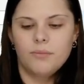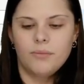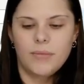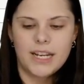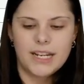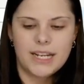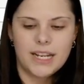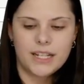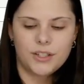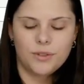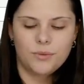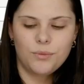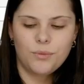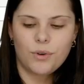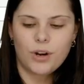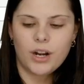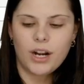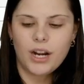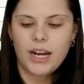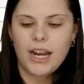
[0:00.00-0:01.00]
It doesn't
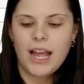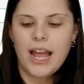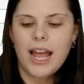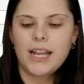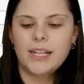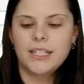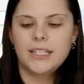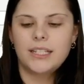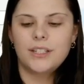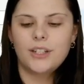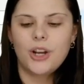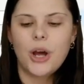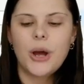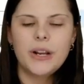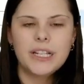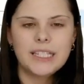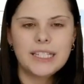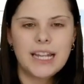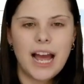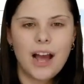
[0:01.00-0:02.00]
work. And
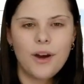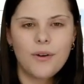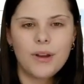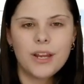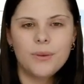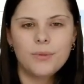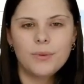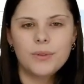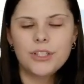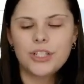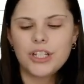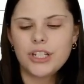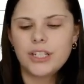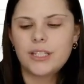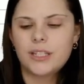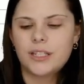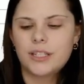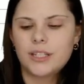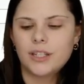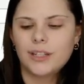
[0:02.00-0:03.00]
notice how it will
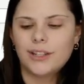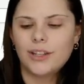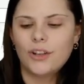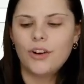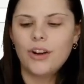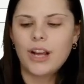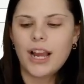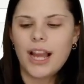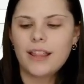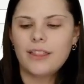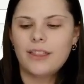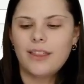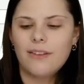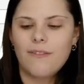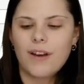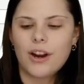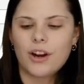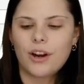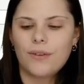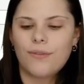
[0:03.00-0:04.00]
just look at the
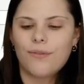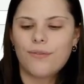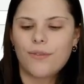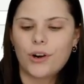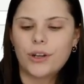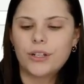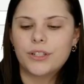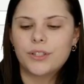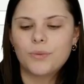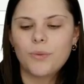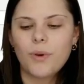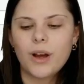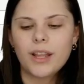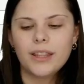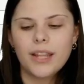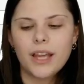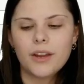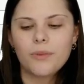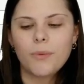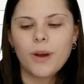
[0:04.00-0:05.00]
very first
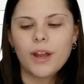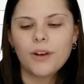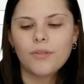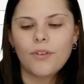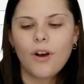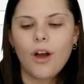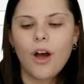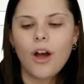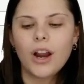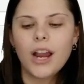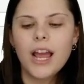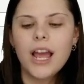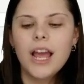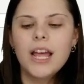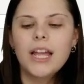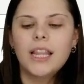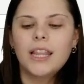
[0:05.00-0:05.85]
one that went wrong.